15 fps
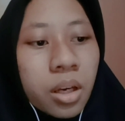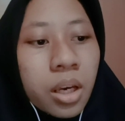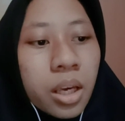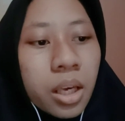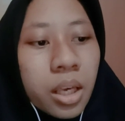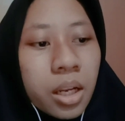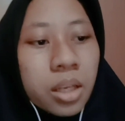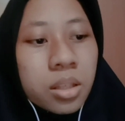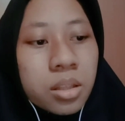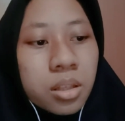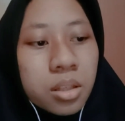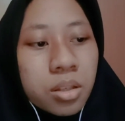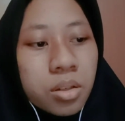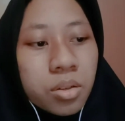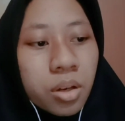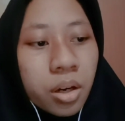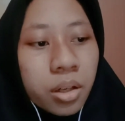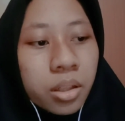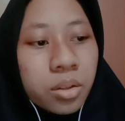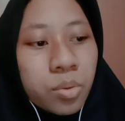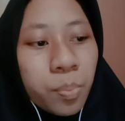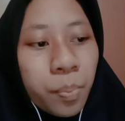It is necessary
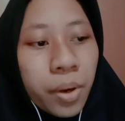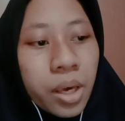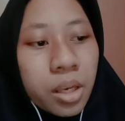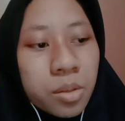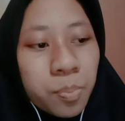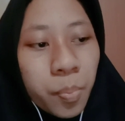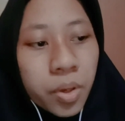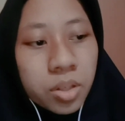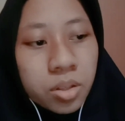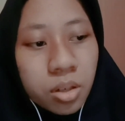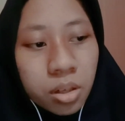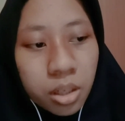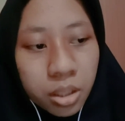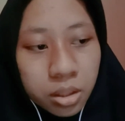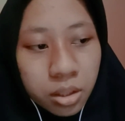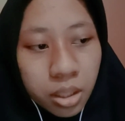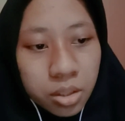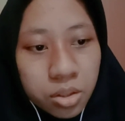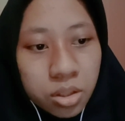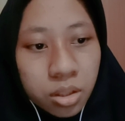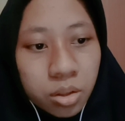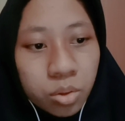to pay special
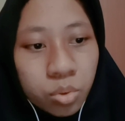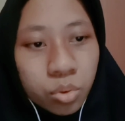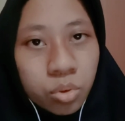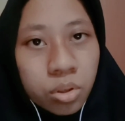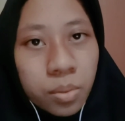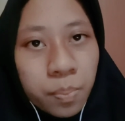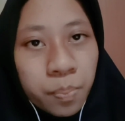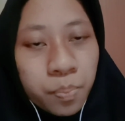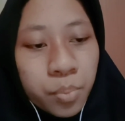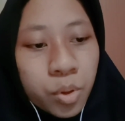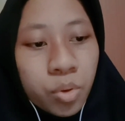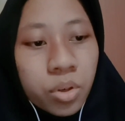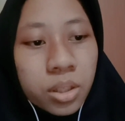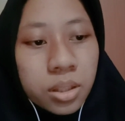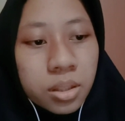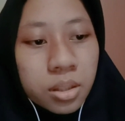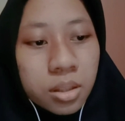attention to the purity